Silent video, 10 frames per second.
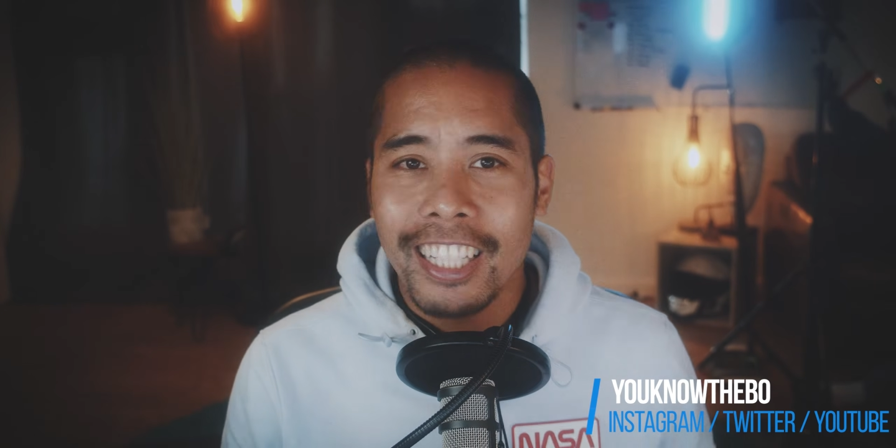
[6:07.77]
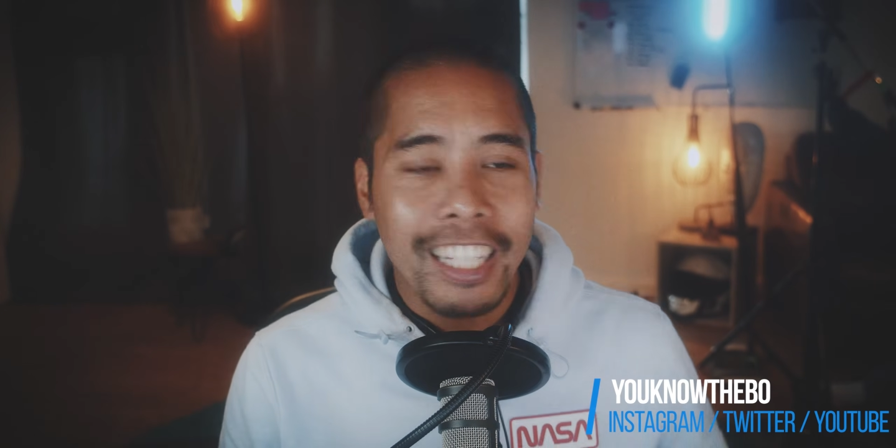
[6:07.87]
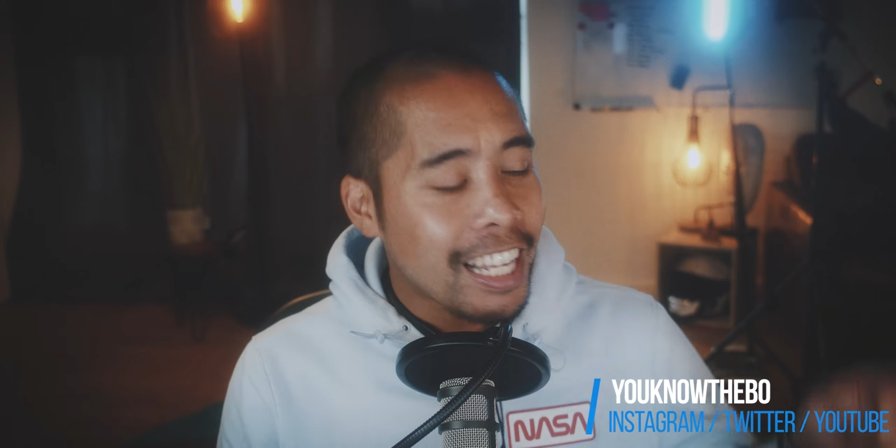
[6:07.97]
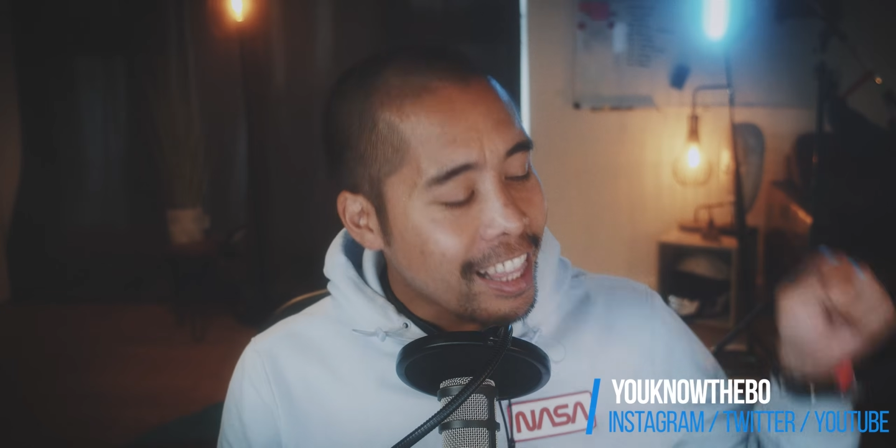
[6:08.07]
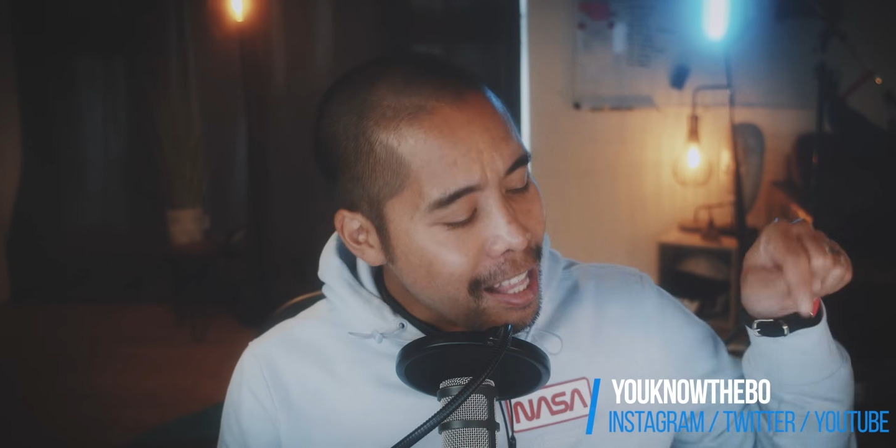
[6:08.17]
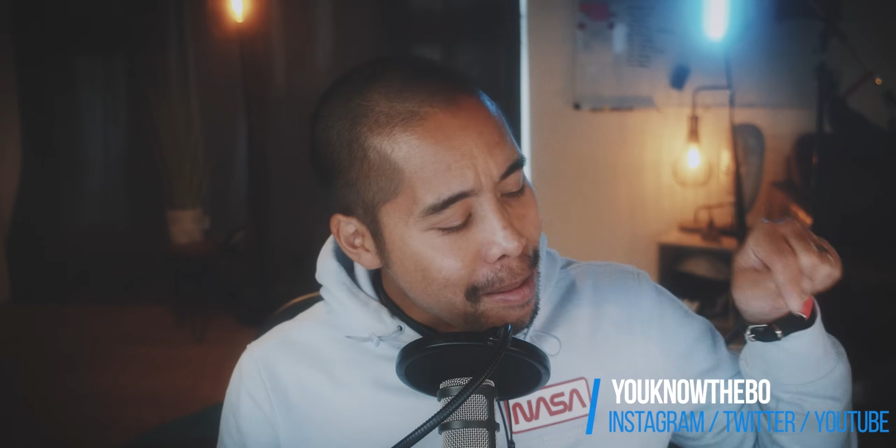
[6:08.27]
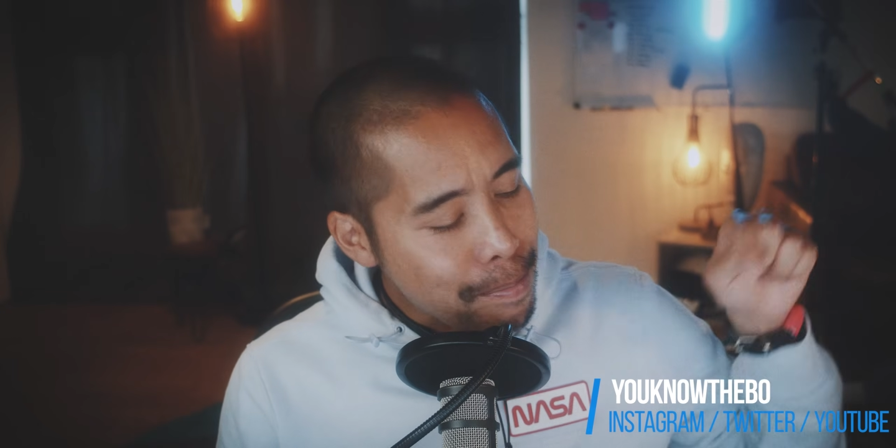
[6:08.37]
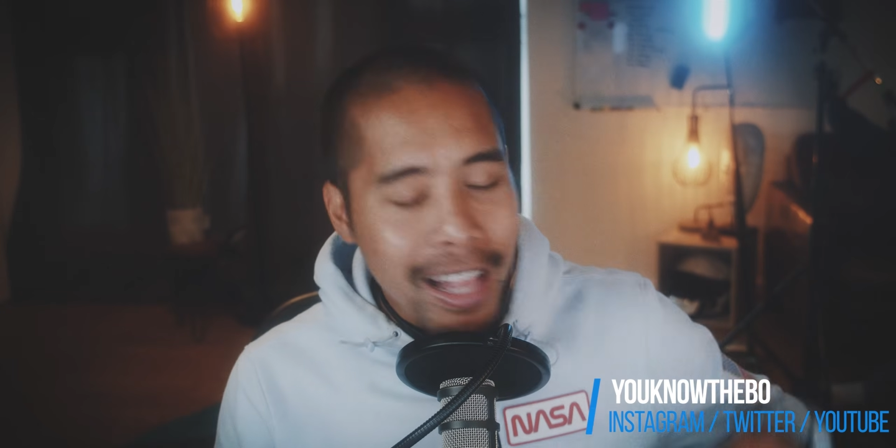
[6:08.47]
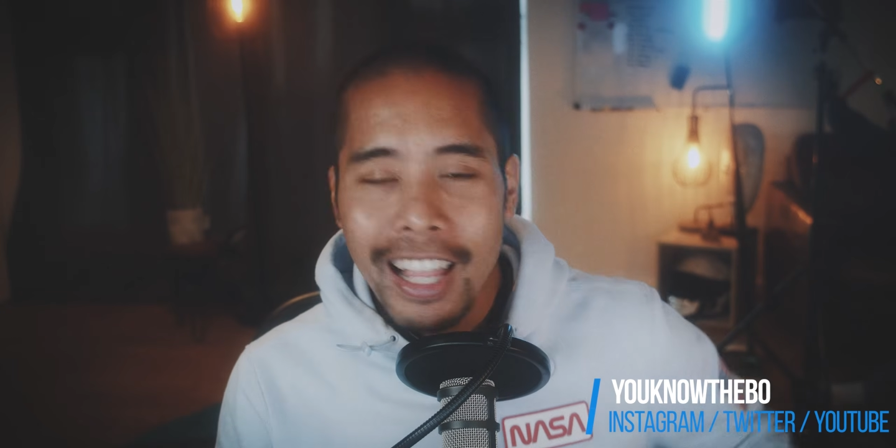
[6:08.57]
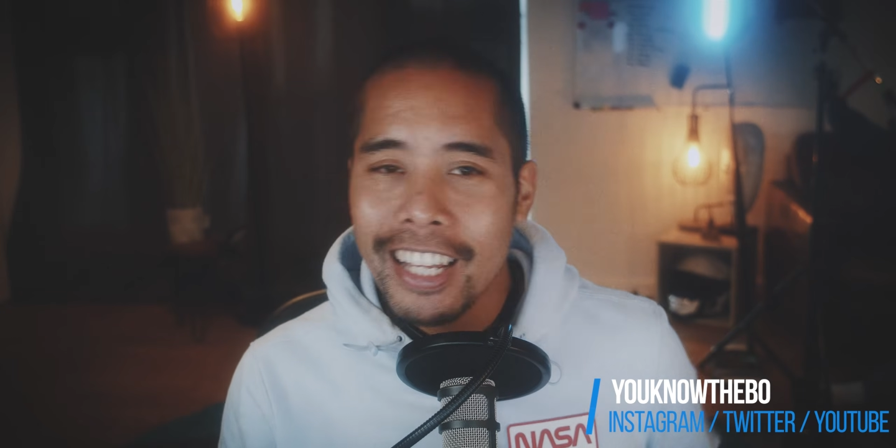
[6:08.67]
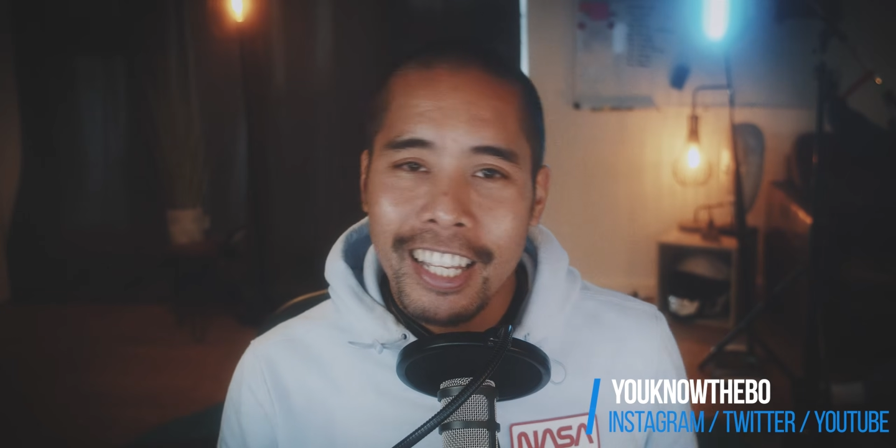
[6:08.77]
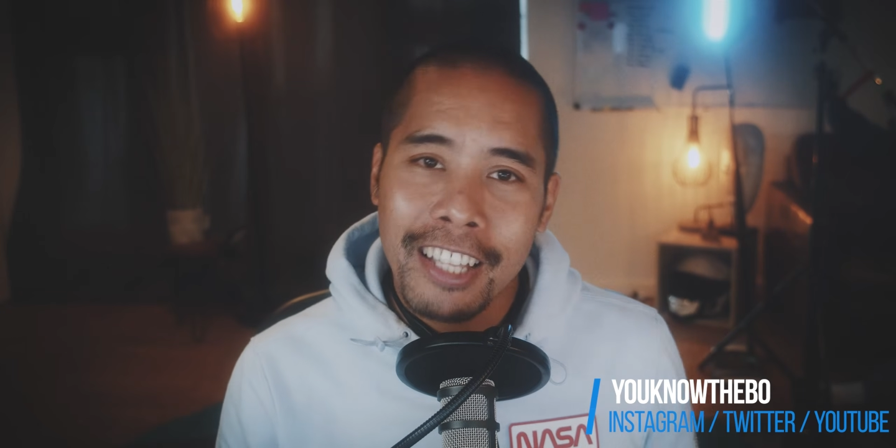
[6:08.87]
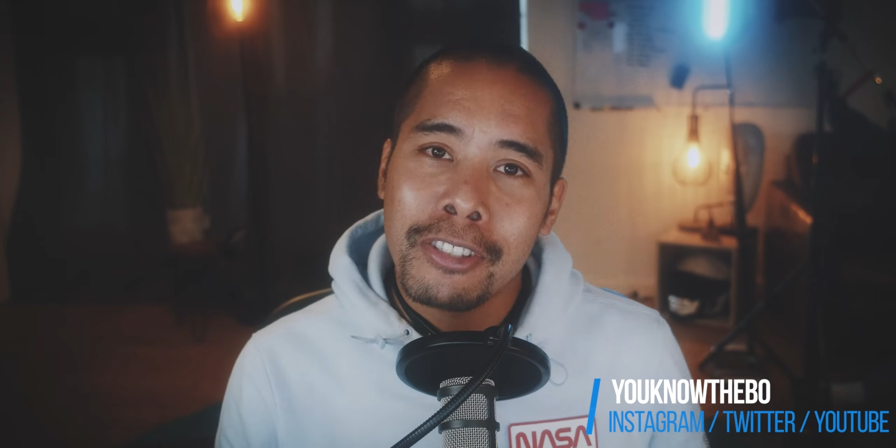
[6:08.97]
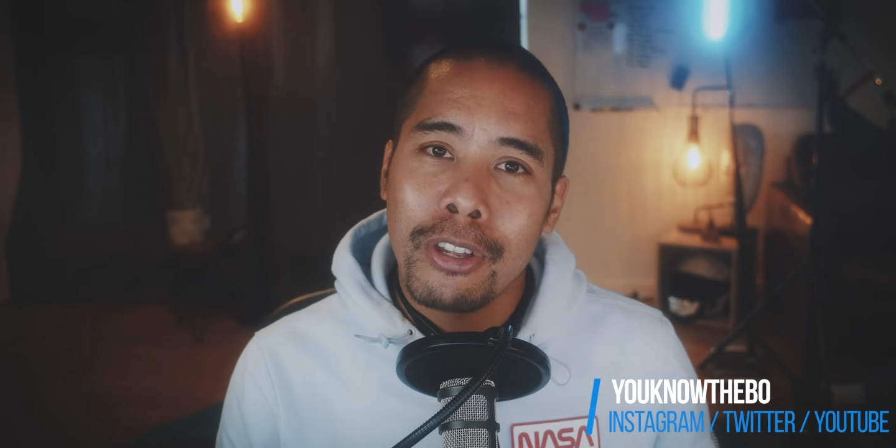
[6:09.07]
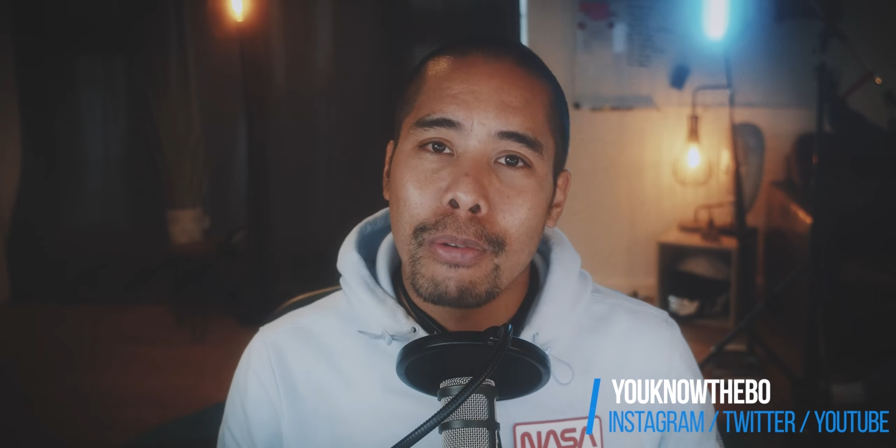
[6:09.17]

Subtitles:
click that little bell icon so